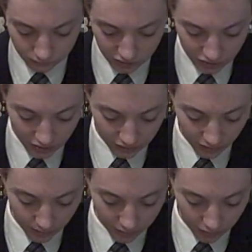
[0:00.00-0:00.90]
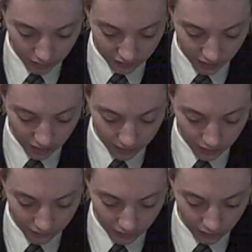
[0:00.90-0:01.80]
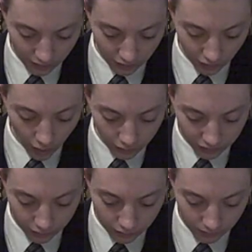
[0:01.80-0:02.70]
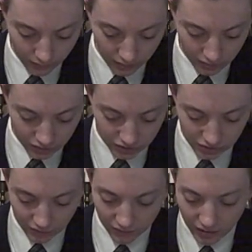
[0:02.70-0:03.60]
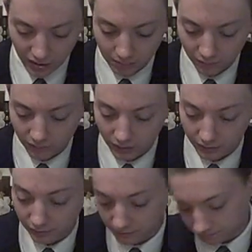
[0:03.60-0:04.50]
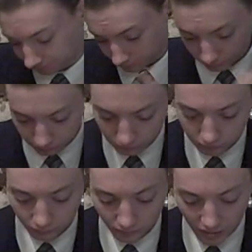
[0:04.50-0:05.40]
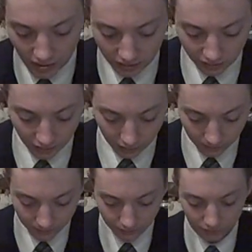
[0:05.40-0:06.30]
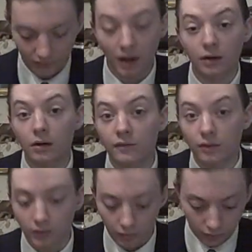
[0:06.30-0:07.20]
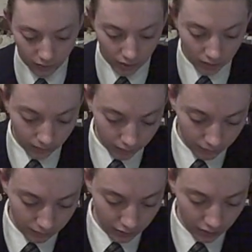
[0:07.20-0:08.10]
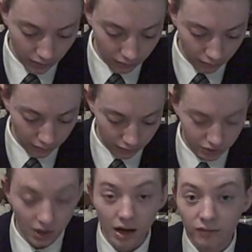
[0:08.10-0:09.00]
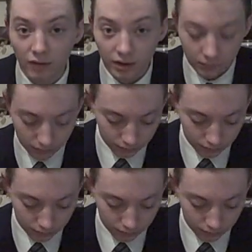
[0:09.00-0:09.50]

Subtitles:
Just kind of dumping on a tiny bit of the salsa, just to see if that amplifies anything. I don't know if it will or not, but, you know, worth a shot, right?